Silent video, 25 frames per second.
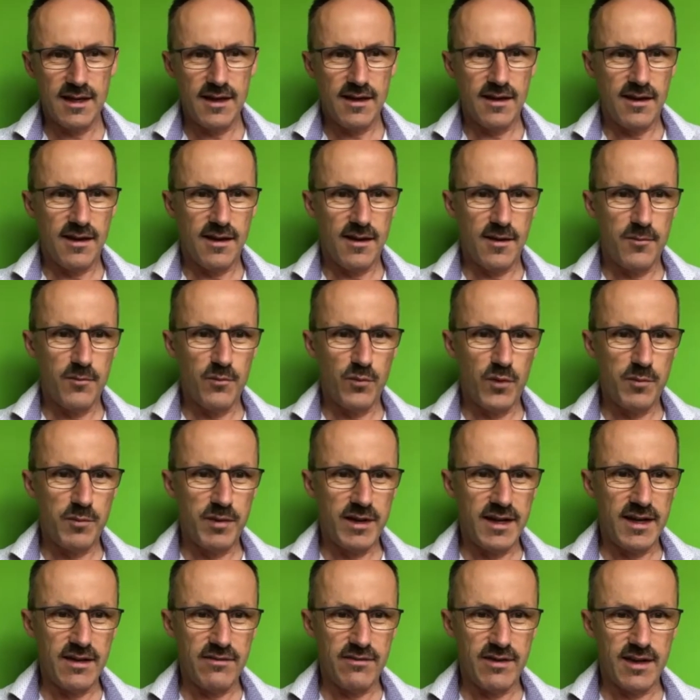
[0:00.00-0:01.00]
We've
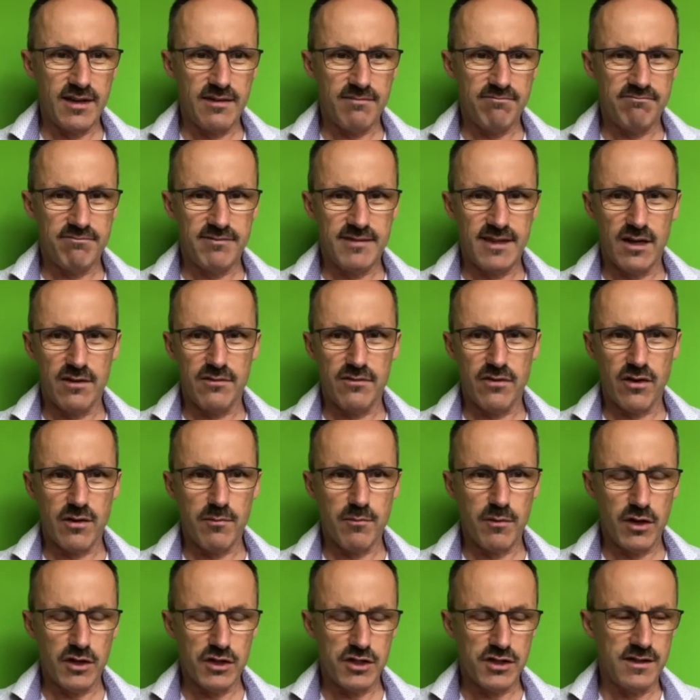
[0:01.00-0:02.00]
been living, very
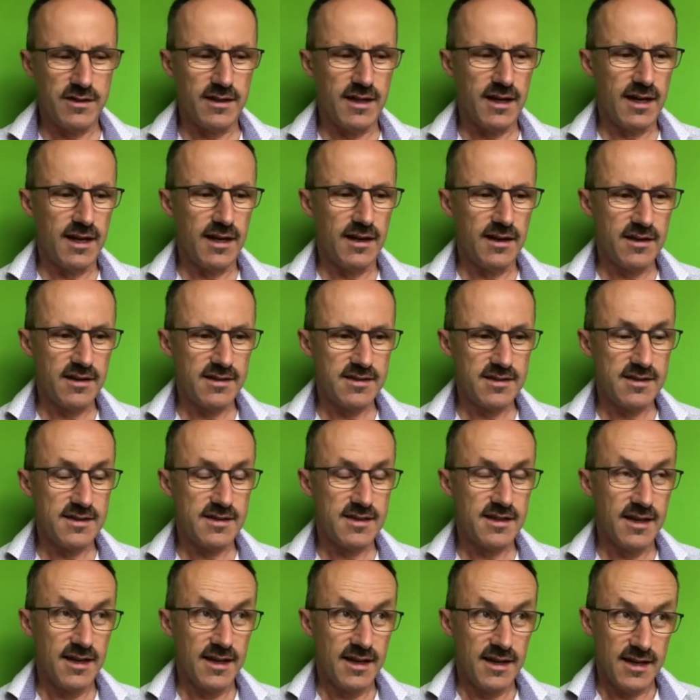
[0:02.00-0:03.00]
much in the last,
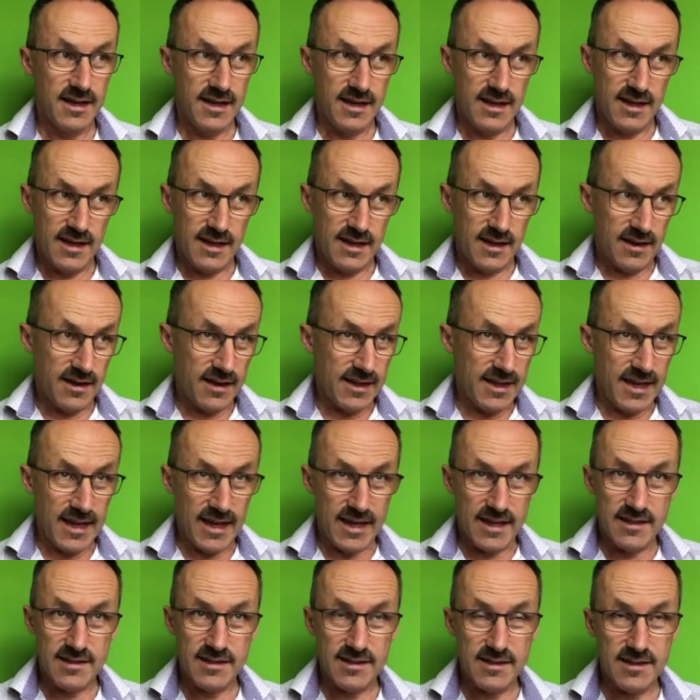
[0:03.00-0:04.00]
I
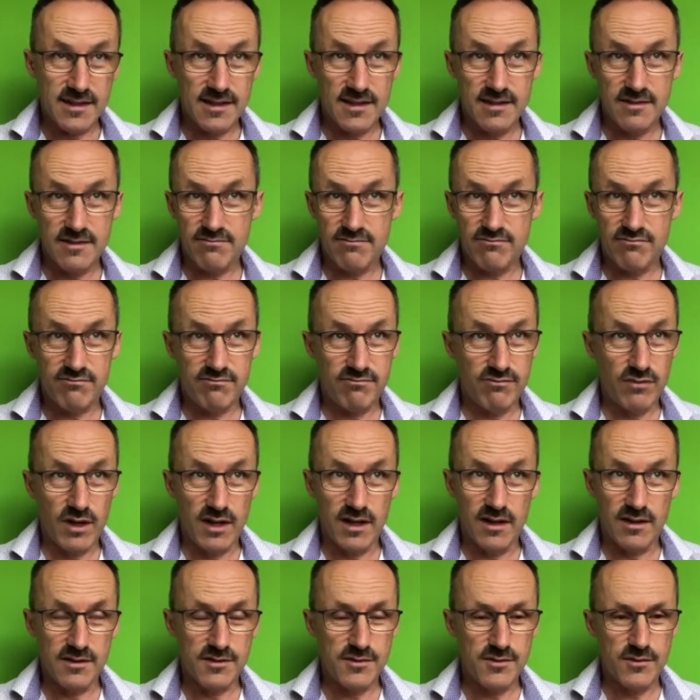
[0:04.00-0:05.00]
guess,
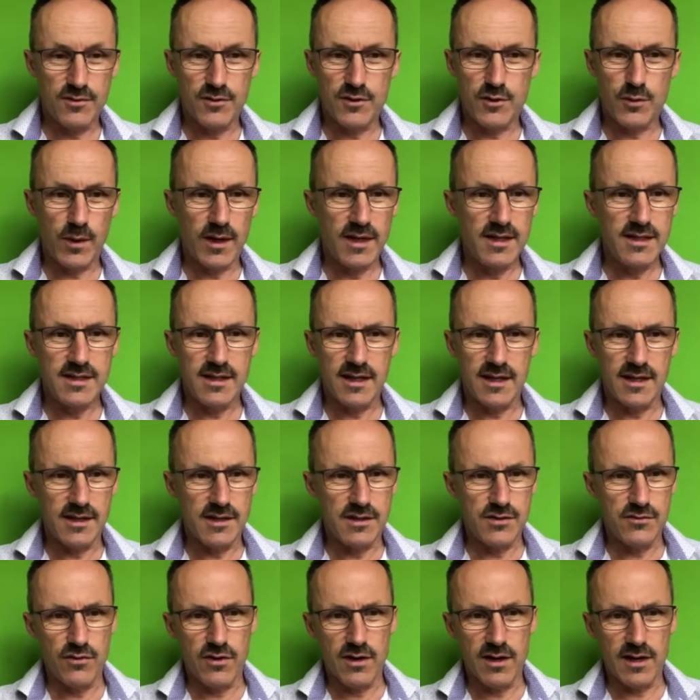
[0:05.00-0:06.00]
well, sort of 20
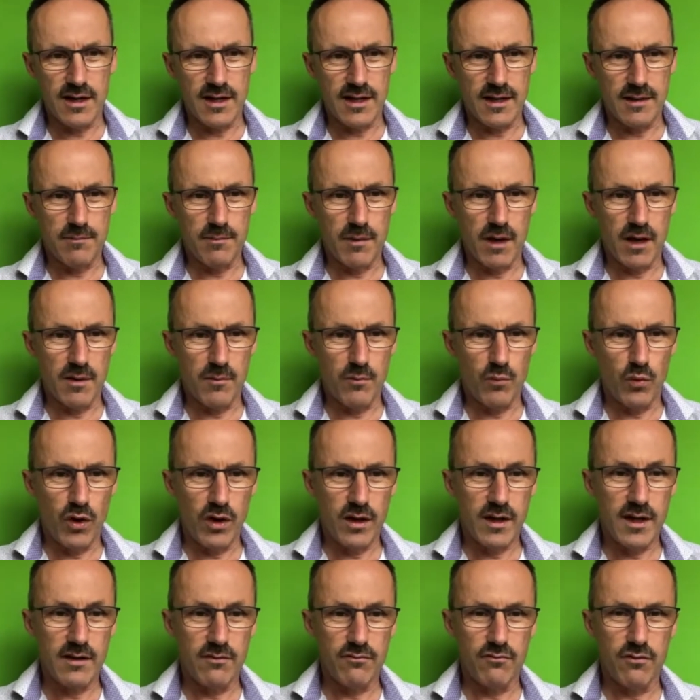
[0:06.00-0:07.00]
years really,
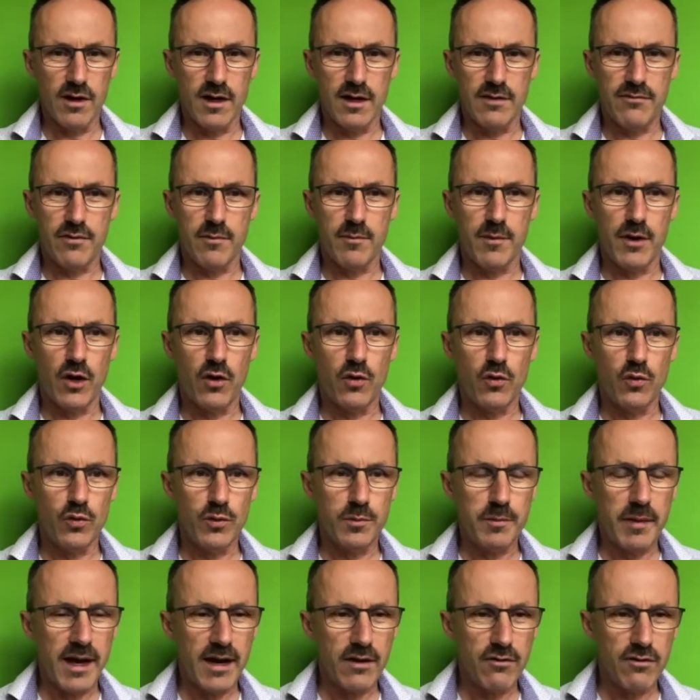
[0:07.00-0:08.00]
working really from an old
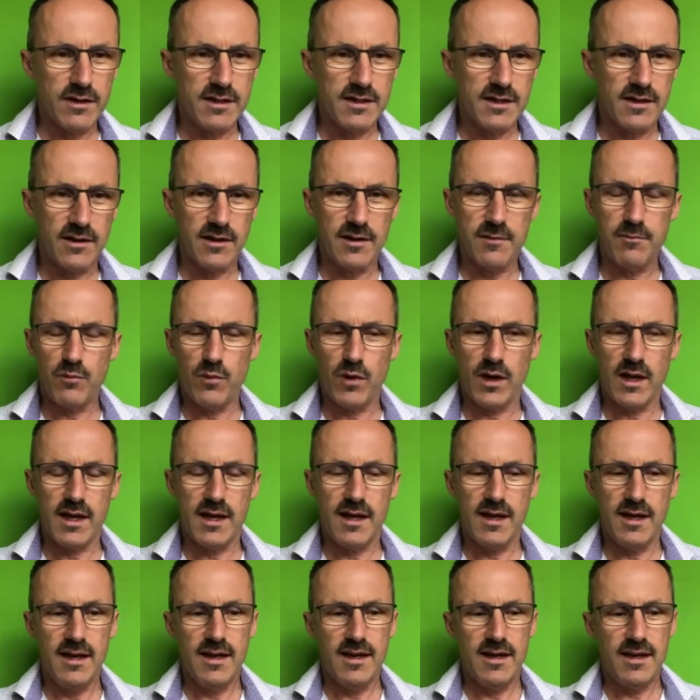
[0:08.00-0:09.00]
paradigm where
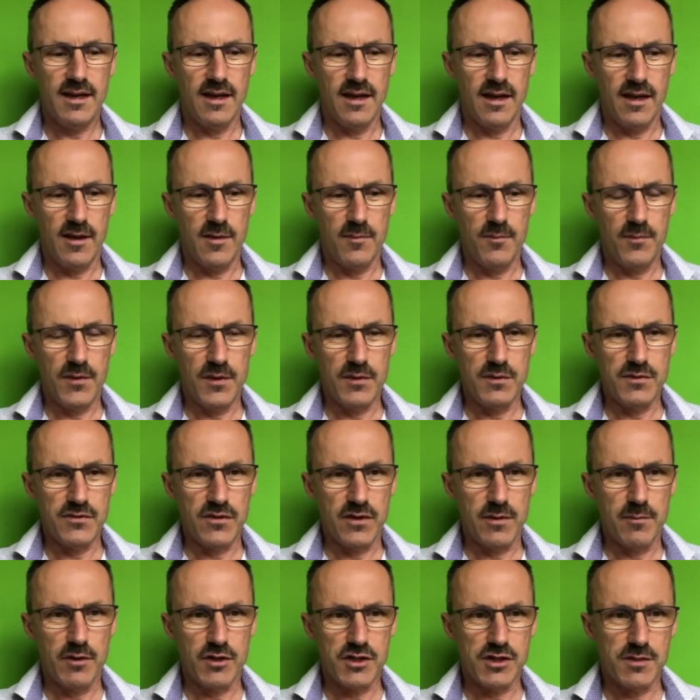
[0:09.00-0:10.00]
it was
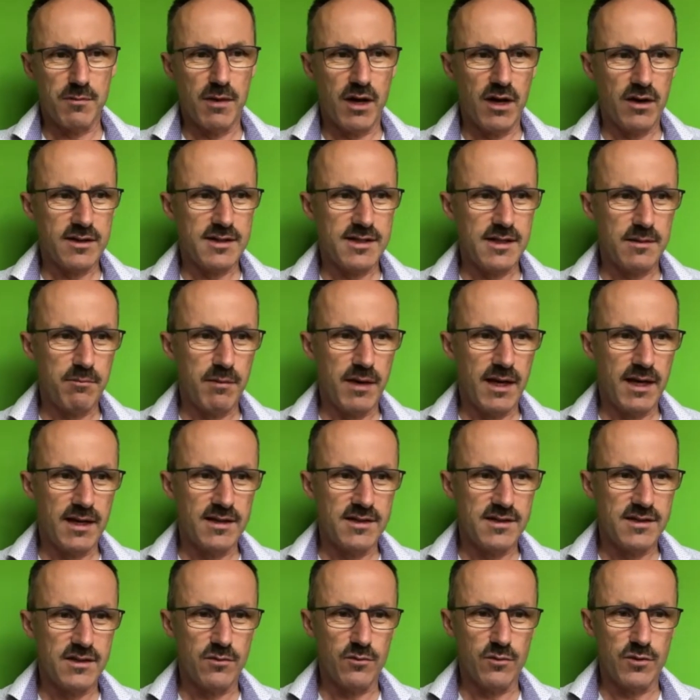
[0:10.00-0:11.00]
very much a marketing mix
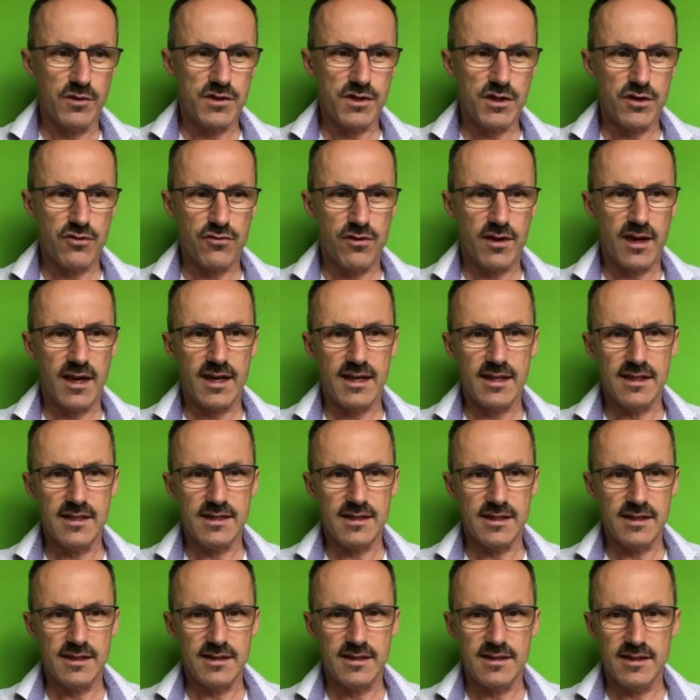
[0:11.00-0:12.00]
that was
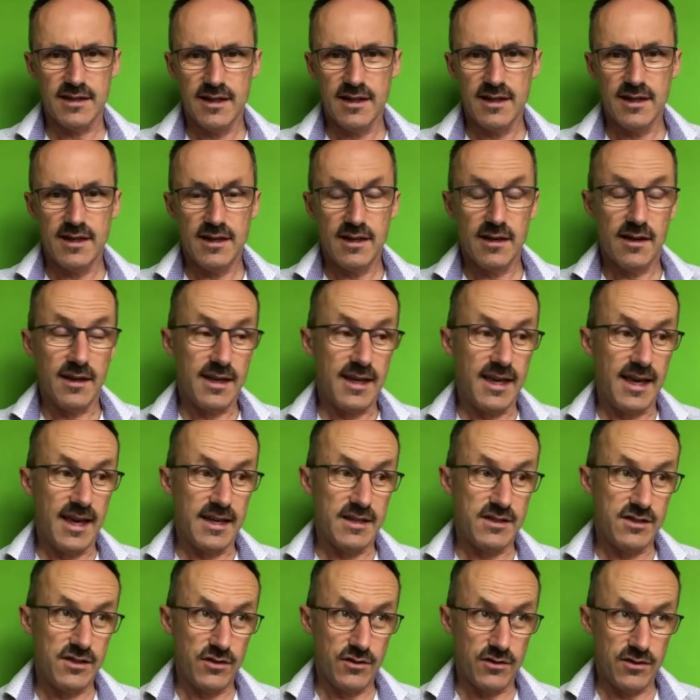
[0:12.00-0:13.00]
created, I
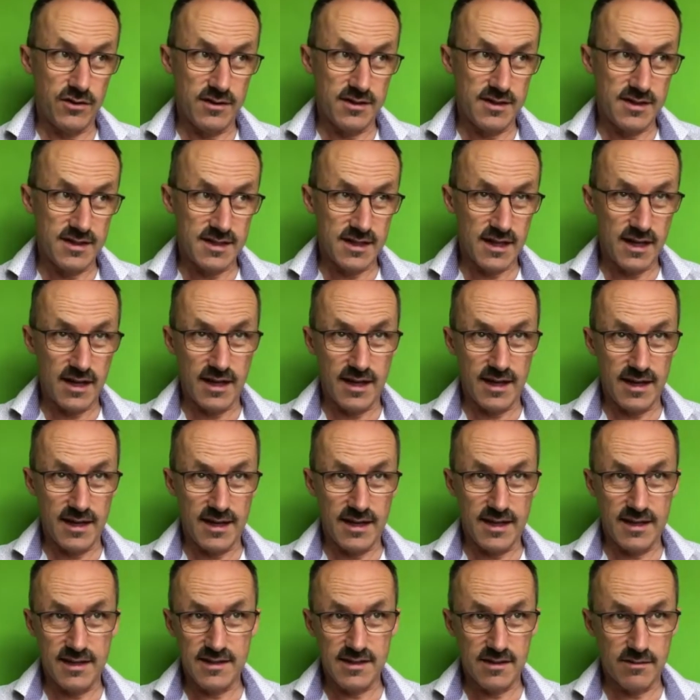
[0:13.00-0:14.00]
guess you could
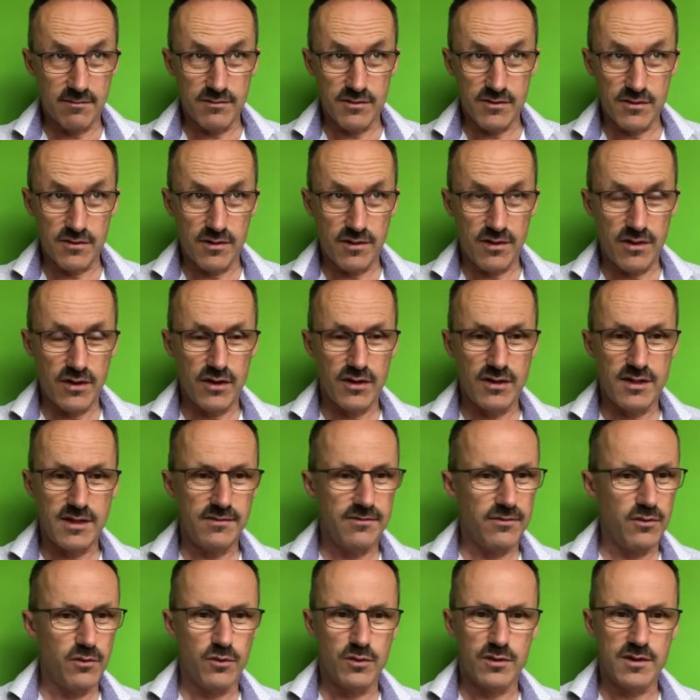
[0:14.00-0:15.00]
say, some sort of 30,
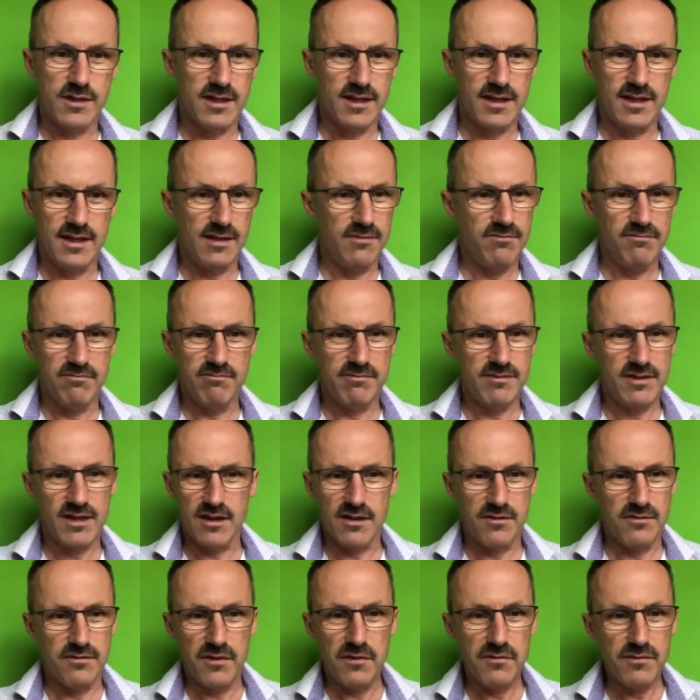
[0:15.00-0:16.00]
40, even kind
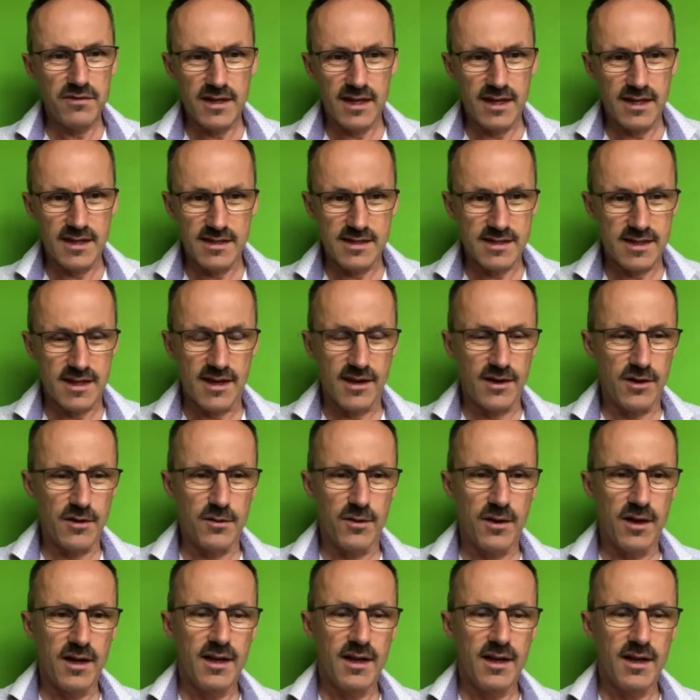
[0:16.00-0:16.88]
of 50 years ago.